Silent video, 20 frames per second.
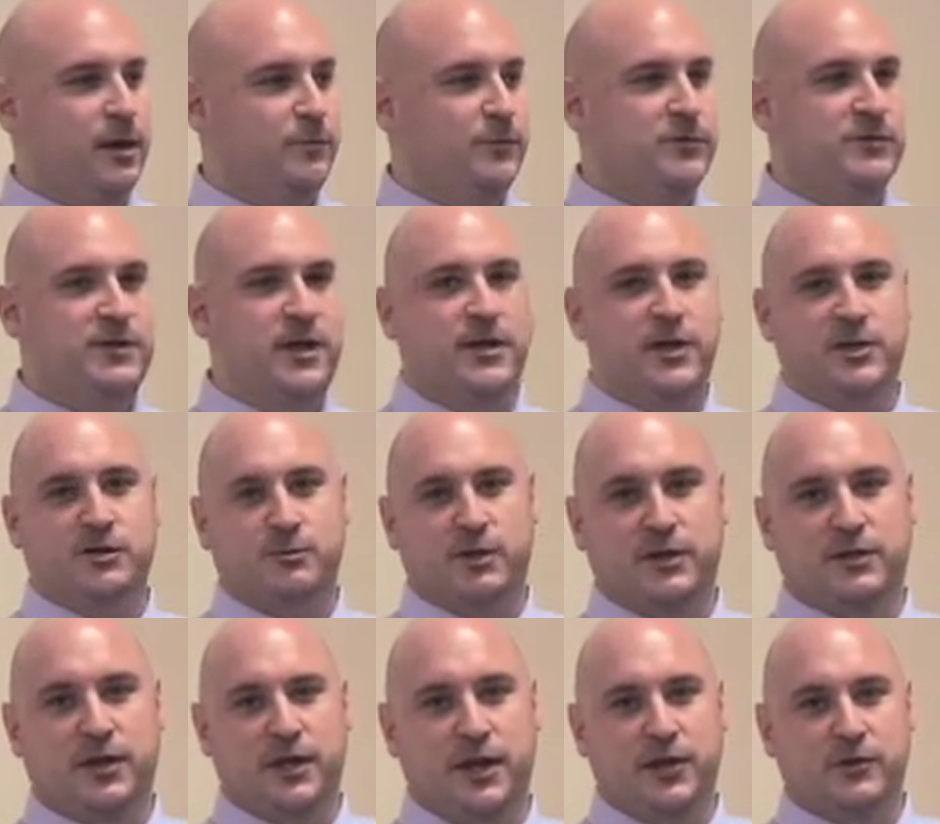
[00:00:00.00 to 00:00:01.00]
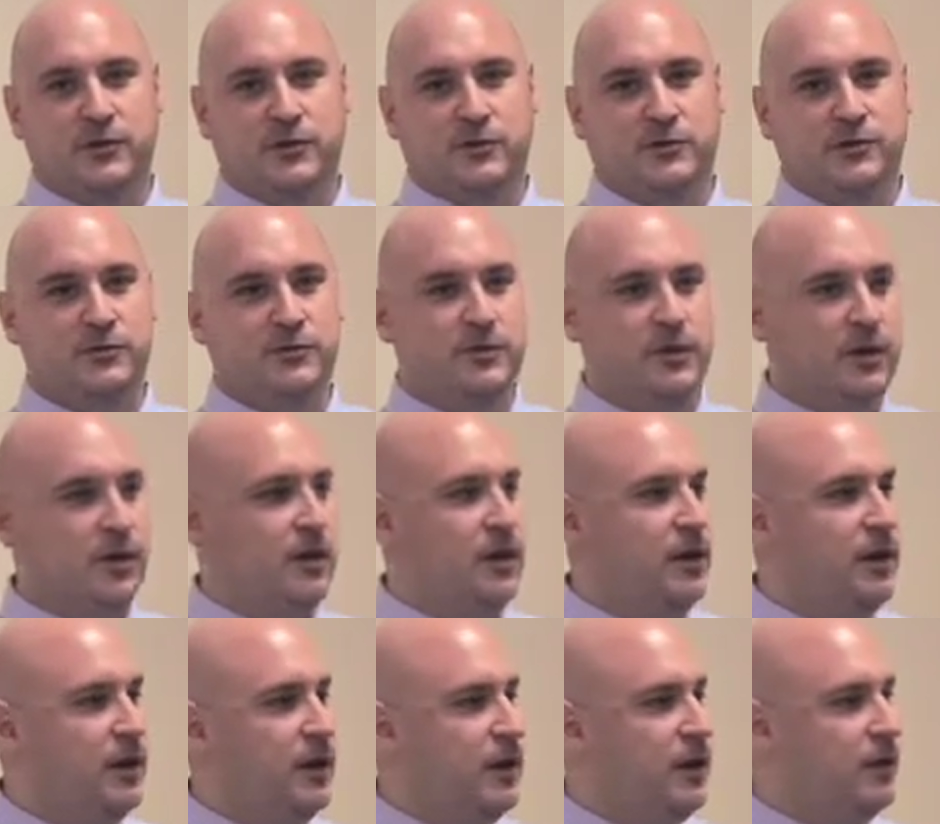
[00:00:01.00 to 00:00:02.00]
set expectations,
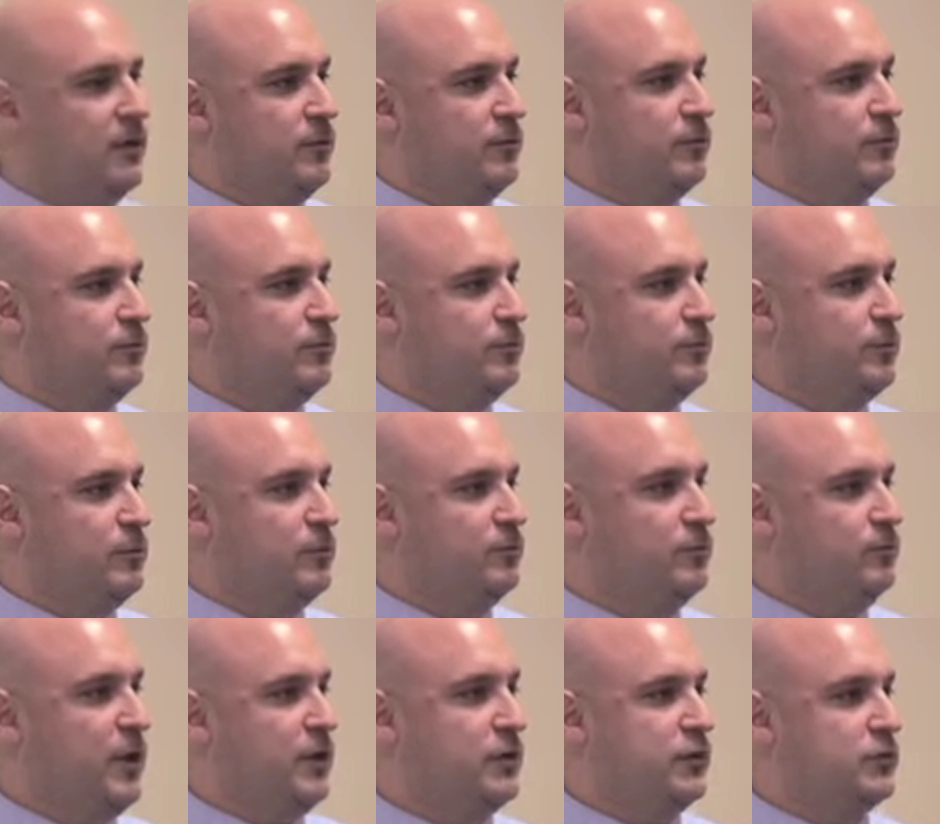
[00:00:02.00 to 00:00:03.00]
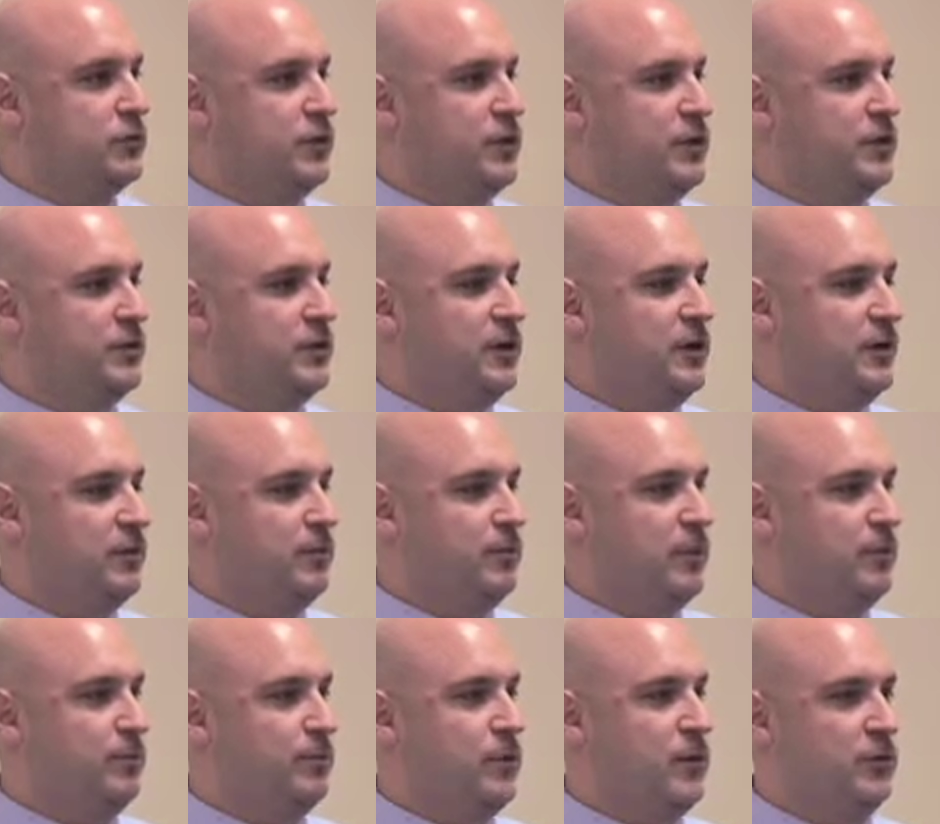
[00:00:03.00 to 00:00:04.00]
and make sure that they're
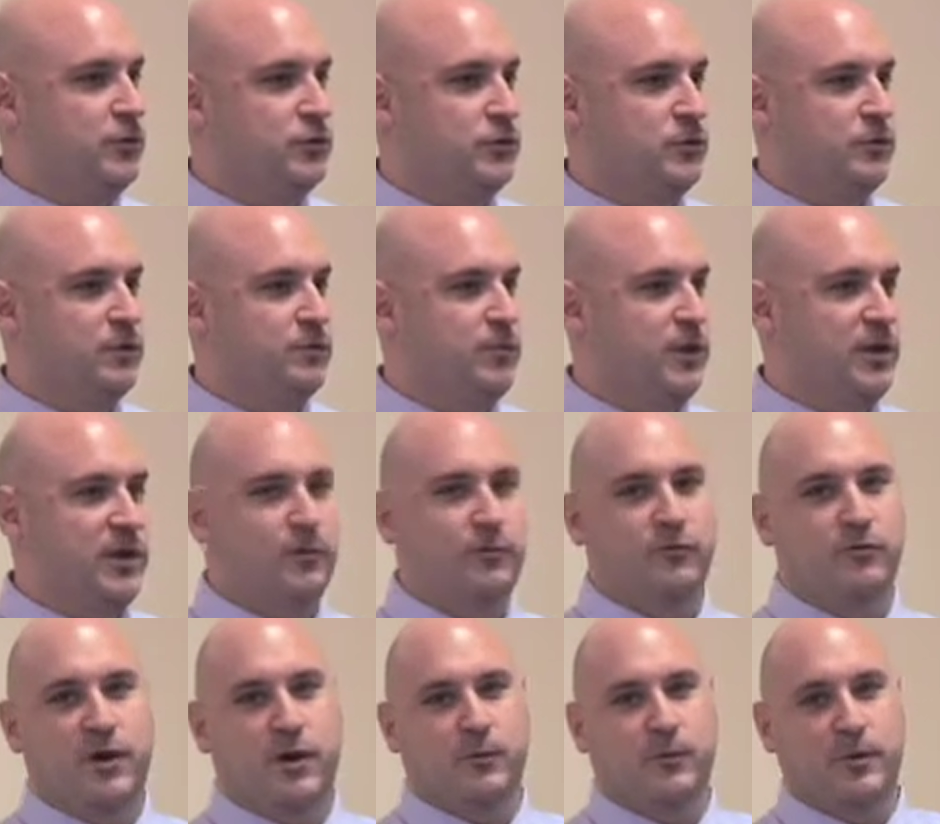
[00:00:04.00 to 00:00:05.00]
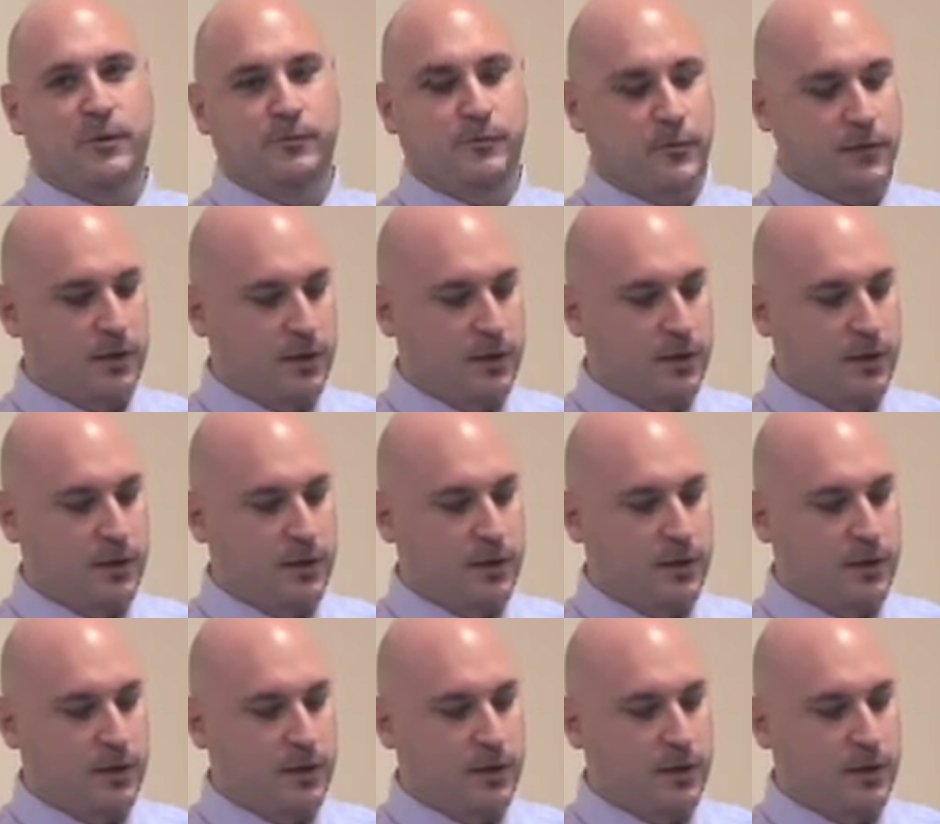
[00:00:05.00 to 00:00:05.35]
being upfront with them.